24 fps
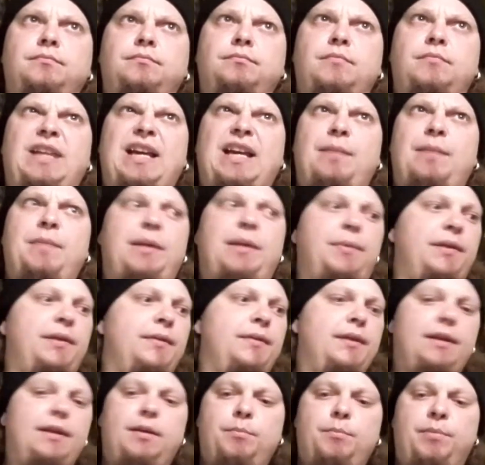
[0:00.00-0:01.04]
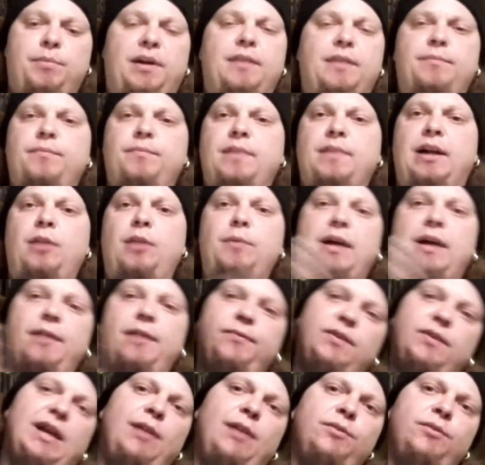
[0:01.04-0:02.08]
Yeah, maybe. But I'll,
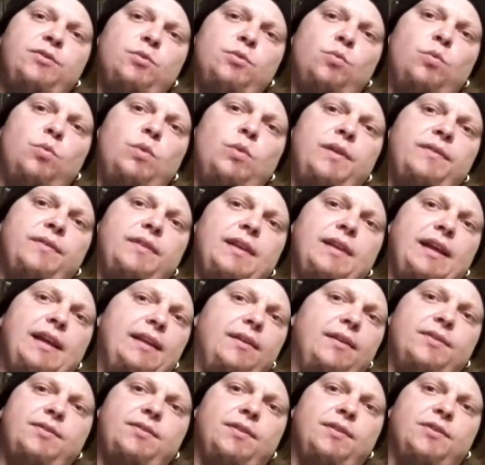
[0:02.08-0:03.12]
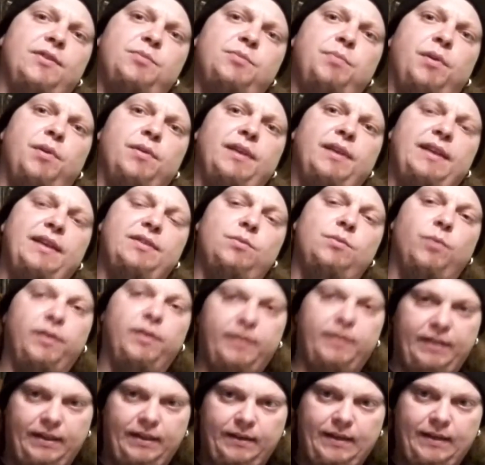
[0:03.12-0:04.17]
I'll, I'll do a, an Ozzy Osbourne list one
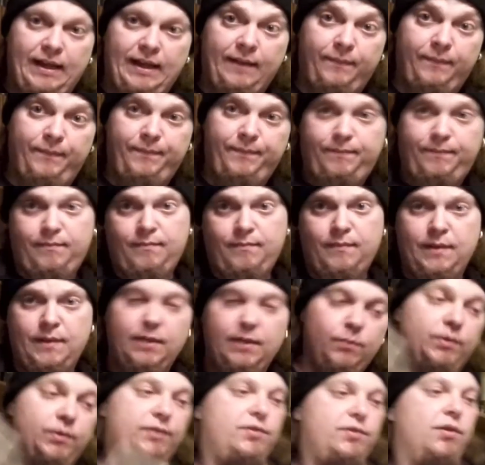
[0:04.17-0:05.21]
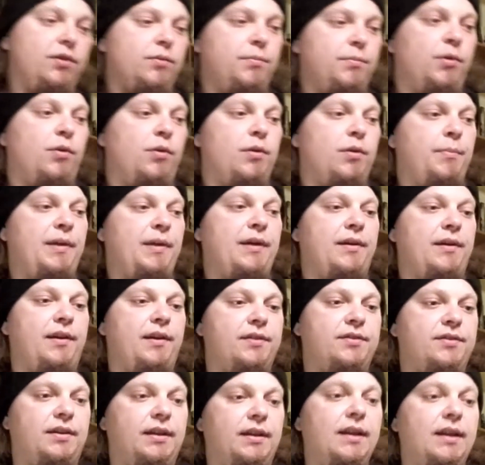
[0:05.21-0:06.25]
day, and we'll talk more about
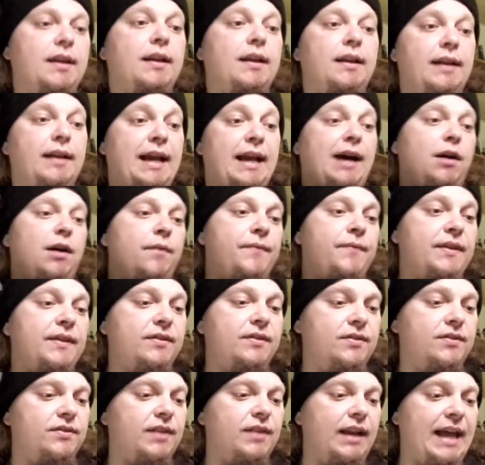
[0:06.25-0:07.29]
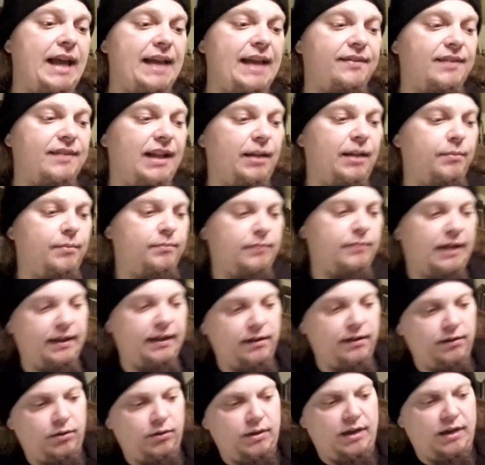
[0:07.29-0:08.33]
Ozzy. Now, this is the last album. I
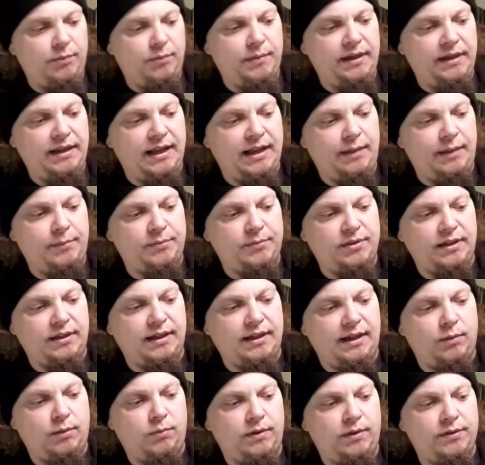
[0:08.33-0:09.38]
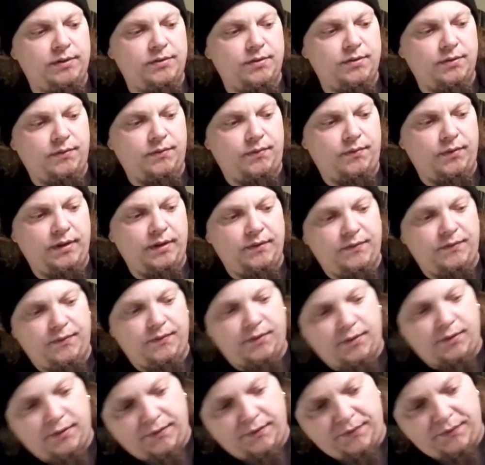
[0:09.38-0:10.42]
don't know how many albums I got. 1, 2, 3,
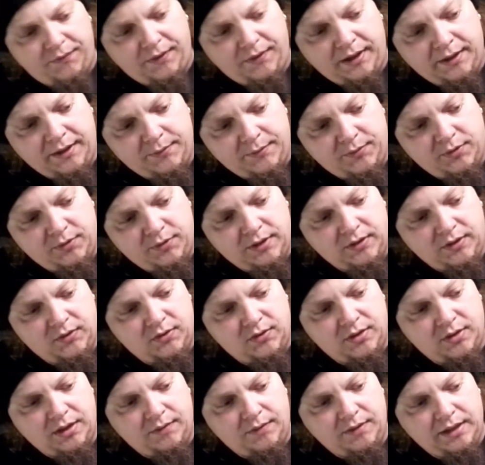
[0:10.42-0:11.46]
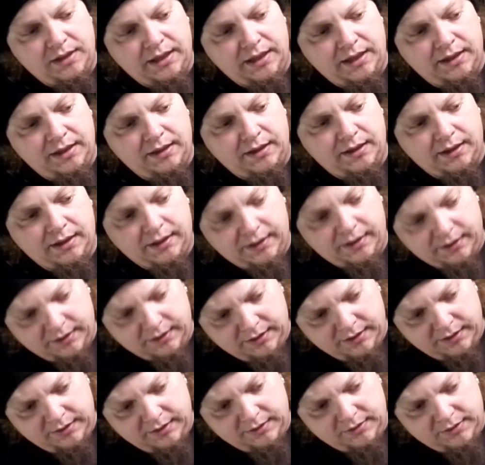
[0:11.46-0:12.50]
4, 5, 6, 7, 8, 9,
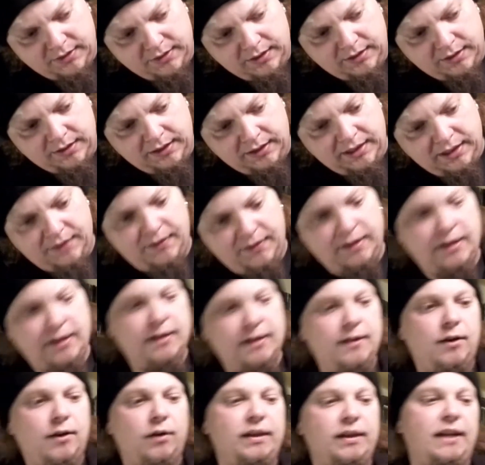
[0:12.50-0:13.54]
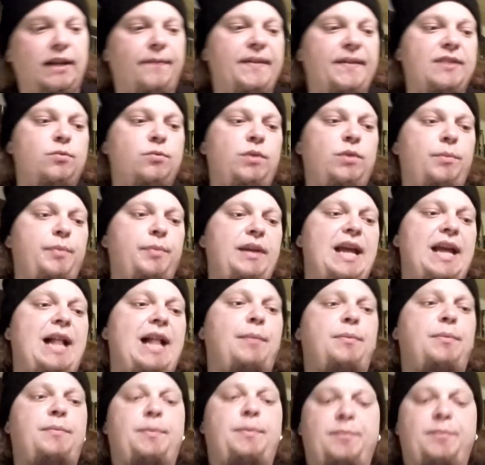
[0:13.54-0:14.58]
10, 11. Okay, this will be
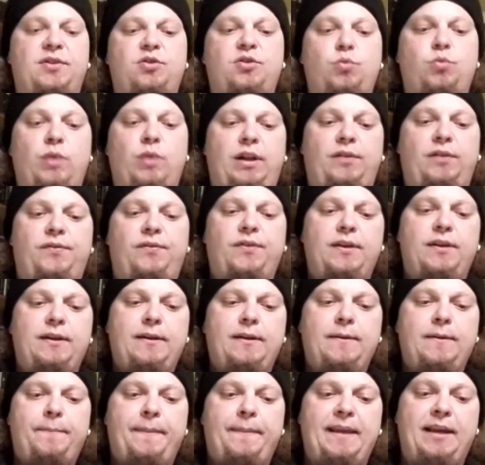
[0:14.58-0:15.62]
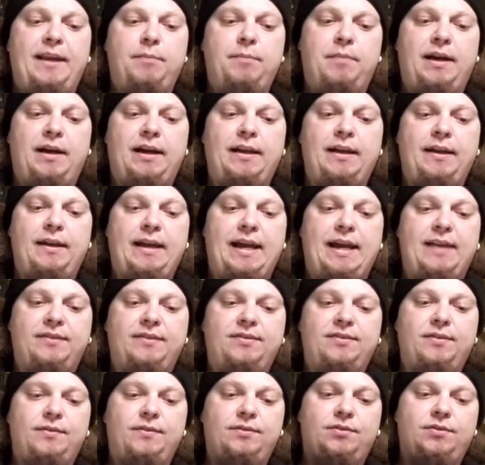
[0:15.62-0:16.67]
album number 12 in my
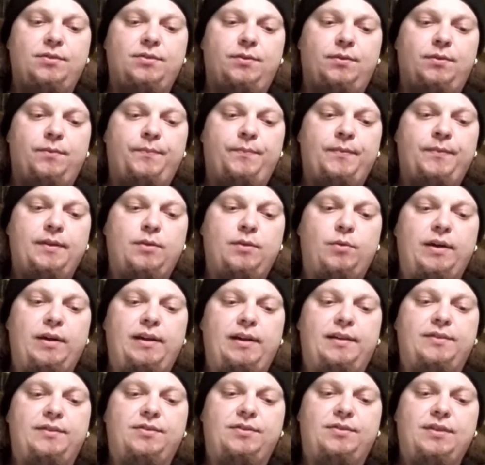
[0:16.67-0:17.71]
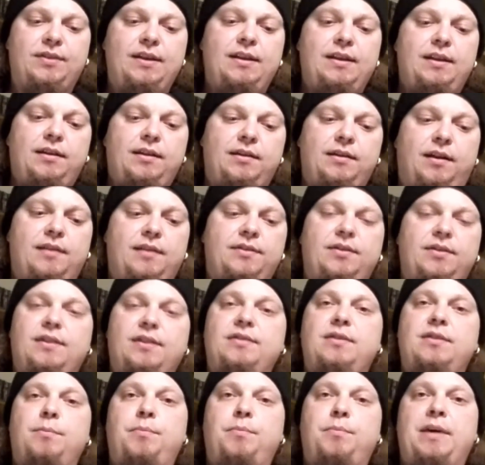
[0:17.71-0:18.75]
answer to Grillot's
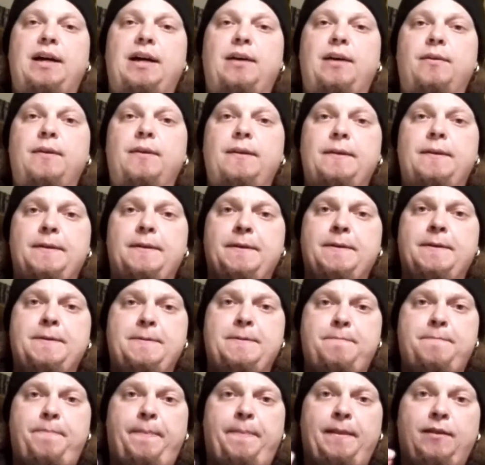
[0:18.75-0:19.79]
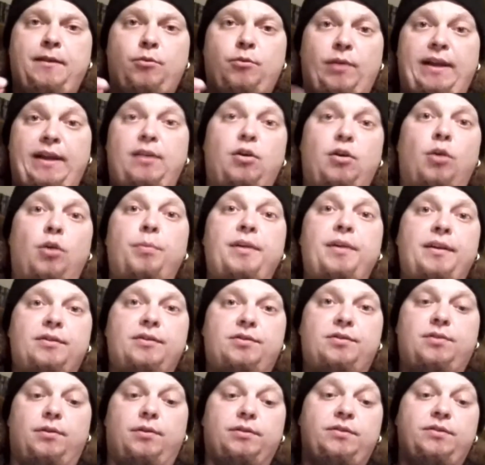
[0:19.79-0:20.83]
contest about great opening
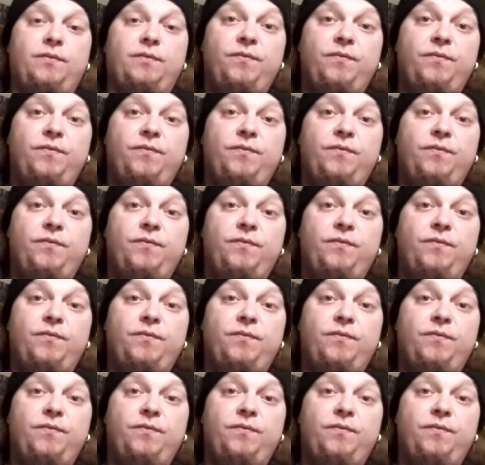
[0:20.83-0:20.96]
songs.